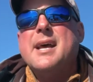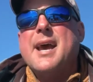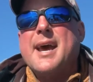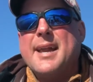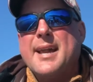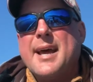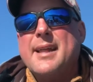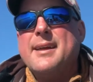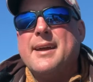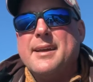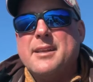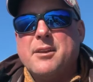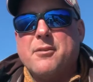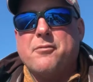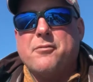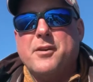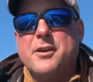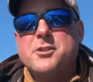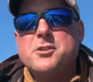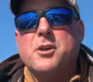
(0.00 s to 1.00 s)
and I like to
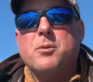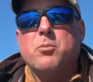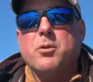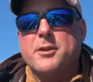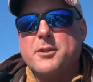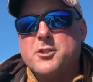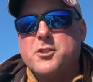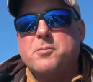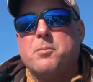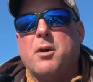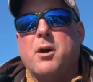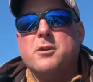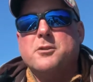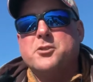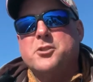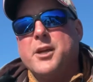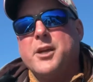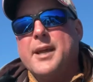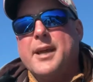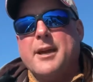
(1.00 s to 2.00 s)
fish them with a small
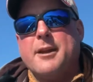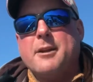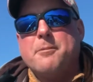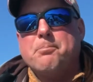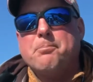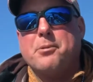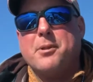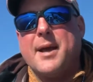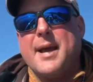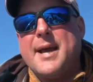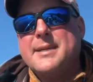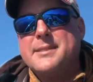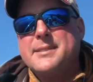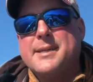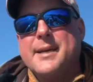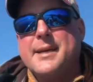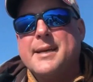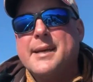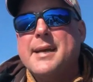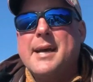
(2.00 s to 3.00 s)
jig head and
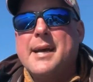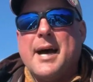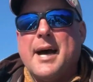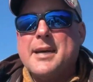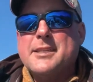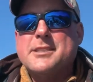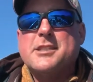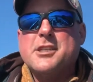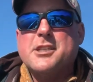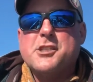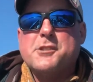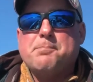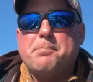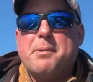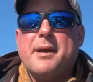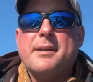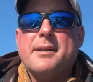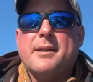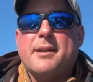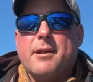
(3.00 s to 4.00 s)
plastic uh,
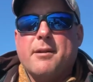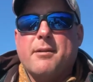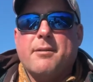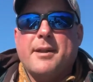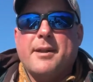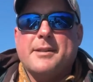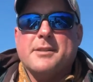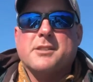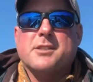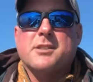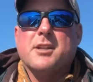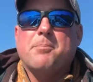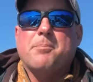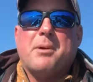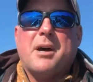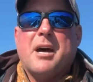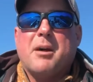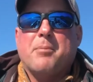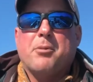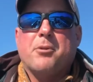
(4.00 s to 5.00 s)
suspended underneath a slip
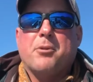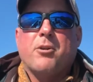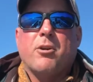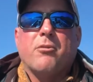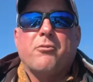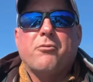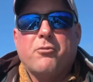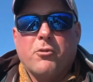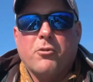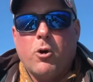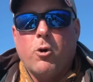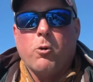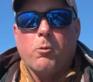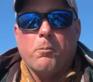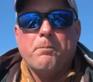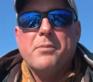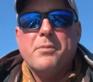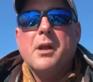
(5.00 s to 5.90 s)
bobber or a float.